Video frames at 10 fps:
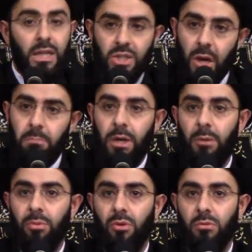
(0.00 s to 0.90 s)
Some
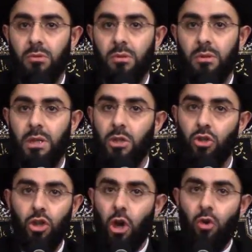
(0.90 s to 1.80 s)
people,
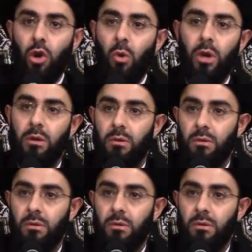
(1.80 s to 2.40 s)
you don't know it.